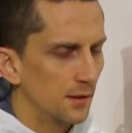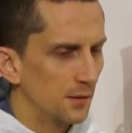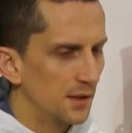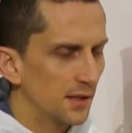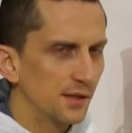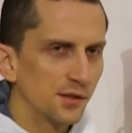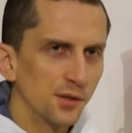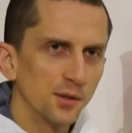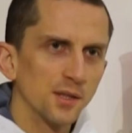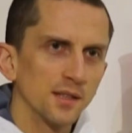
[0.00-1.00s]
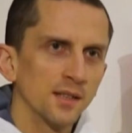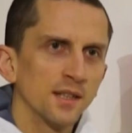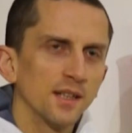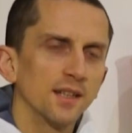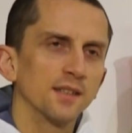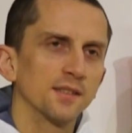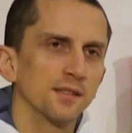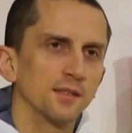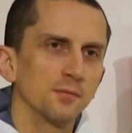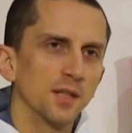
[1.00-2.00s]
only these two can, in a
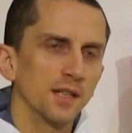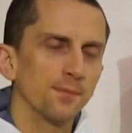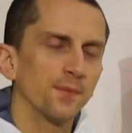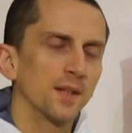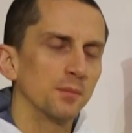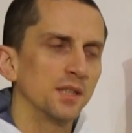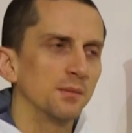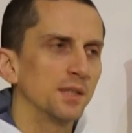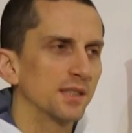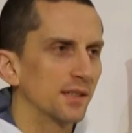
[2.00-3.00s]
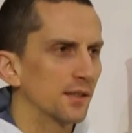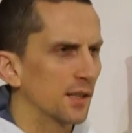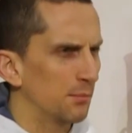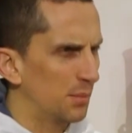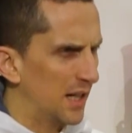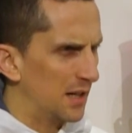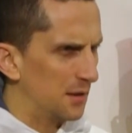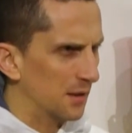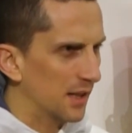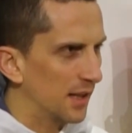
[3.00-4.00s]
certain way, be, be said to
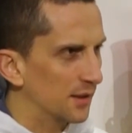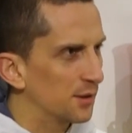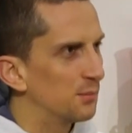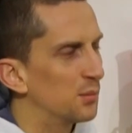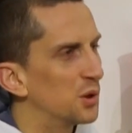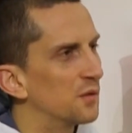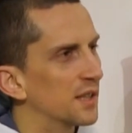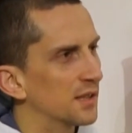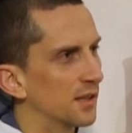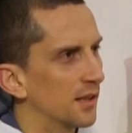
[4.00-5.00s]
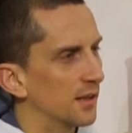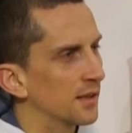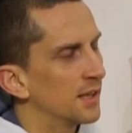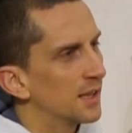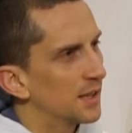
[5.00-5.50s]
compel God to move his heart.